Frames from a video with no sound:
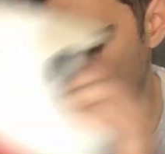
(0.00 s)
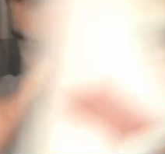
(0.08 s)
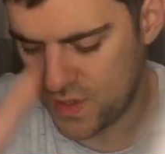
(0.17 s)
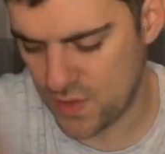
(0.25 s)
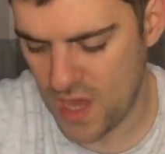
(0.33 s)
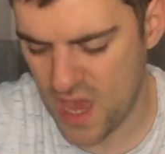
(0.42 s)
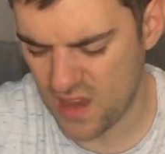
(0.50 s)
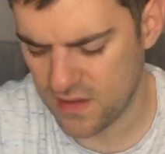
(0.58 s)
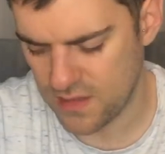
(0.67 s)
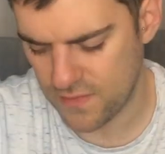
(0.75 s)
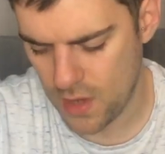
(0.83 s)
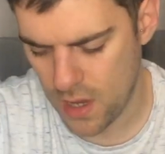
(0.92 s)
So yeah,
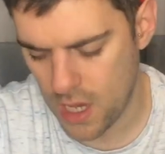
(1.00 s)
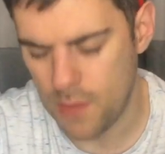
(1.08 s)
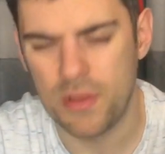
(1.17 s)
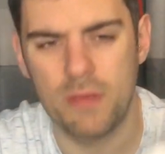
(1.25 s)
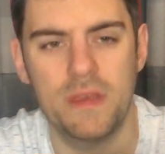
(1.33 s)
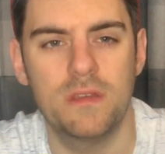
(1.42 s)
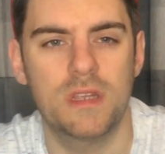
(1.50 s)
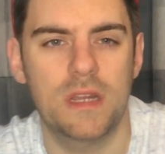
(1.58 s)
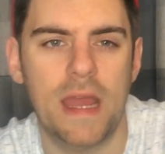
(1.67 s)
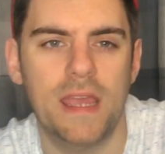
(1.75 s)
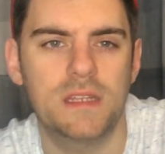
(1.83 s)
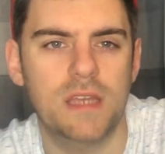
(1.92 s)
because I've got a couple of meals at
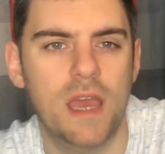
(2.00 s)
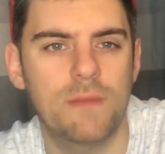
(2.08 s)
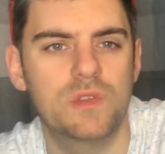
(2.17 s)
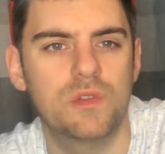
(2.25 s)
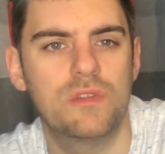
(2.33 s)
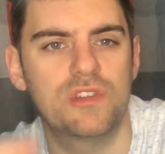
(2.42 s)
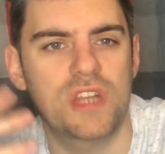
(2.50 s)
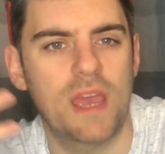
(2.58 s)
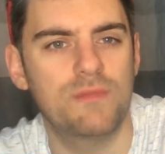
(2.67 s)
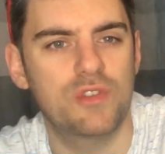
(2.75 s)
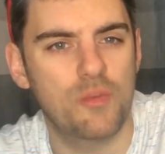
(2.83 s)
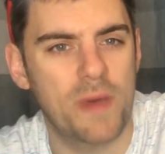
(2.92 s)
night time, so there's
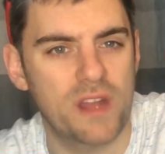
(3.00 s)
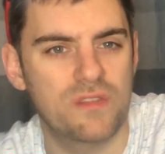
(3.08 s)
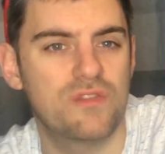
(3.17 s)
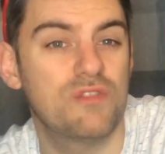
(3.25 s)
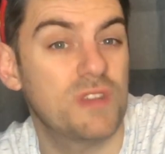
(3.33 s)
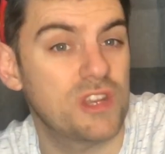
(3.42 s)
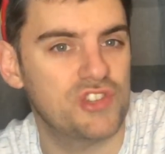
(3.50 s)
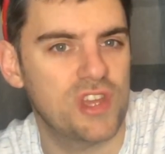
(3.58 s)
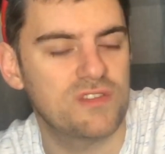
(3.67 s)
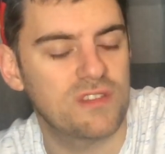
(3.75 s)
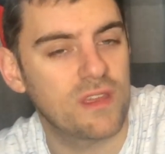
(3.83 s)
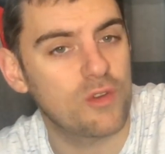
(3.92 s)
time to go back to the room, get
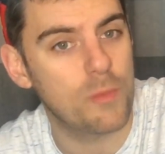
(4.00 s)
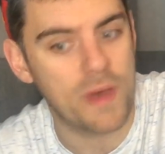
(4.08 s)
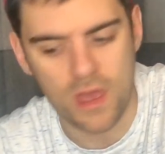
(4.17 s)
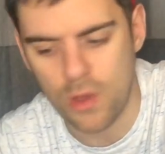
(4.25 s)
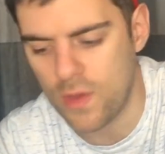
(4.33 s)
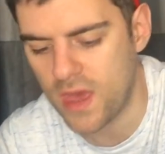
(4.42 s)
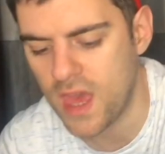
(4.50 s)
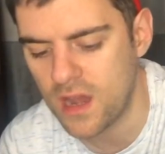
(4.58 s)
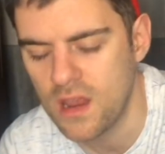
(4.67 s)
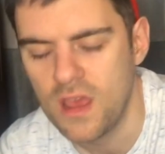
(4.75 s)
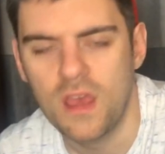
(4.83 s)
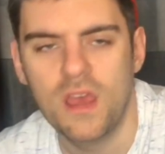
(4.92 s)
changed, and then go back out again
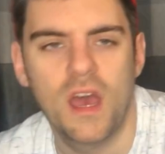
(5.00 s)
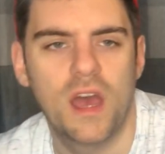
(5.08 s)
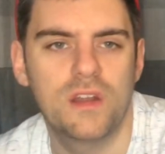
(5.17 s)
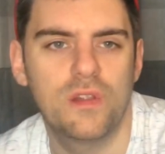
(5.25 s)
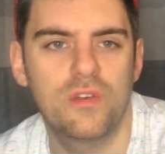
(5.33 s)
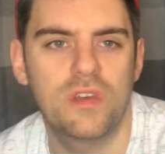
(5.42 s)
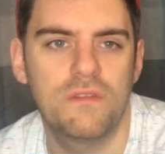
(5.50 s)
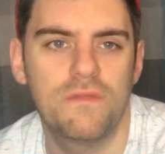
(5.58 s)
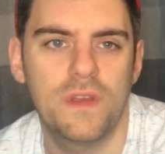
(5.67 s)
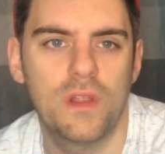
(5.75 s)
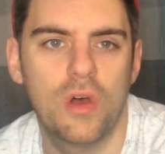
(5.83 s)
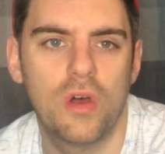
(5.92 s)
and look and
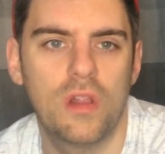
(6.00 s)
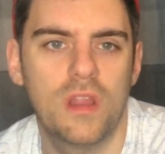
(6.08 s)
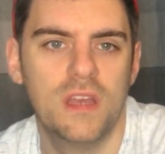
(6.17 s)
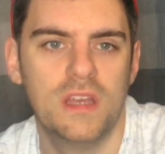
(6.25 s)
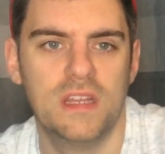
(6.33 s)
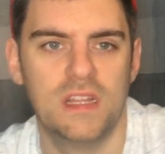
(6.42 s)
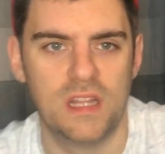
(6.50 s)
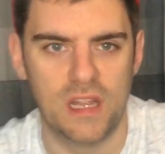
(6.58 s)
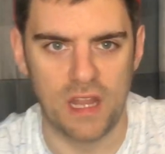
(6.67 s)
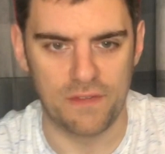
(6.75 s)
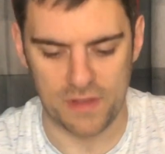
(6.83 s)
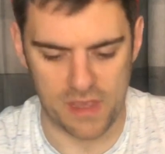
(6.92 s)
feel all
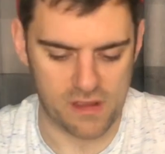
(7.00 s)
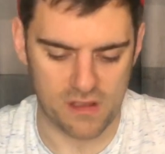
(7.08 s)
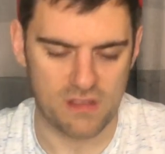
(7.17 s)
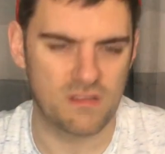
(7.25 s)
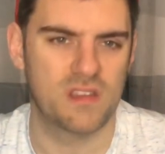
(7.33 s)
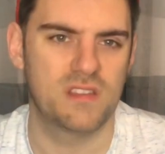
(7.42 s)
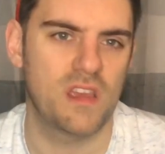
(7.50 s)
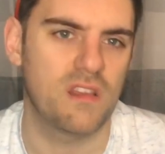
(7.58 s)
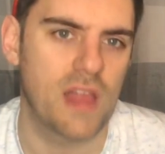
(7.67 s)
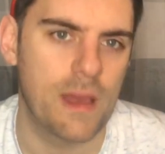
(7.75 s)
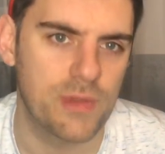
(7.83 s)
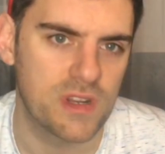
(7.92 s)
lovely and, I say
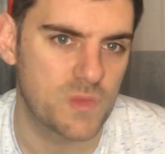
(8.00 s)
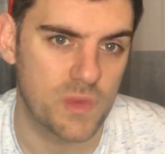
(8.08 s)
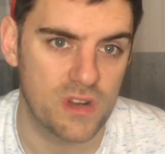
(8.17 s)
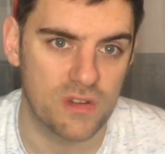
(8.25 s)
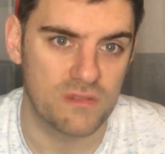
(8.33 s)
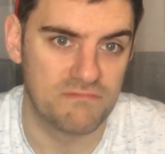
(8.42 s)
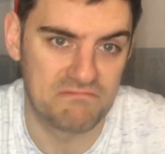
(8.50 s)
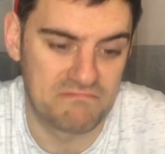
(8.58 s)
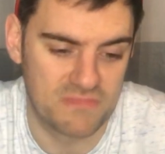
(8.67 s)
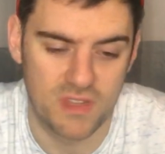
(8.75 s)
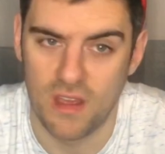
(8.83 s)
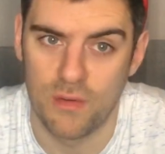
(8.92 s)
glamorous, but
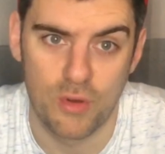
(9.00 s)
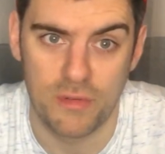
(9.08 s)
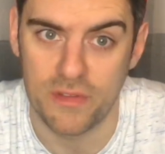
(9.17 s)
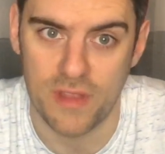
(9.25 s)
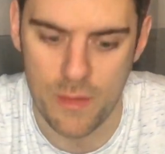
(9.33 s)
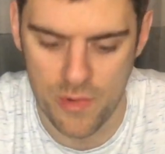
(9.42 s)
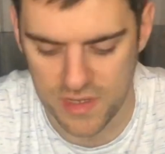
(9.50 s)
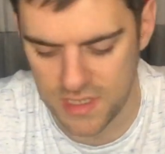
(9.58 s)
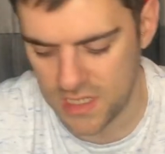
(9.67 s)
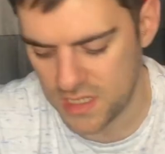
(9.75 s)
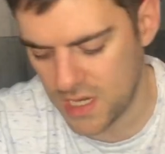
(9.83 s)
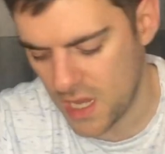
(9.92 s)
I won't look glamorous at
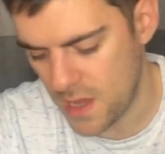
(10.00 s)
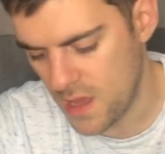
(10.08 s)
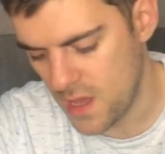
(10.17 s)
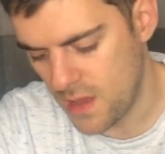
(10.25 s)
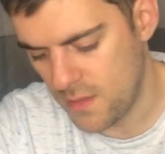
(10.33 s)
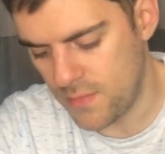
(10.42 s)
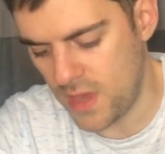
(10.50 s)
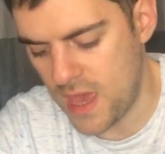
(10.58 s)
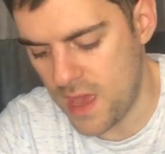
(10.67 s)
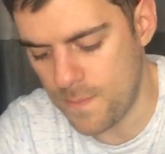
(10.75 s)
Disney. But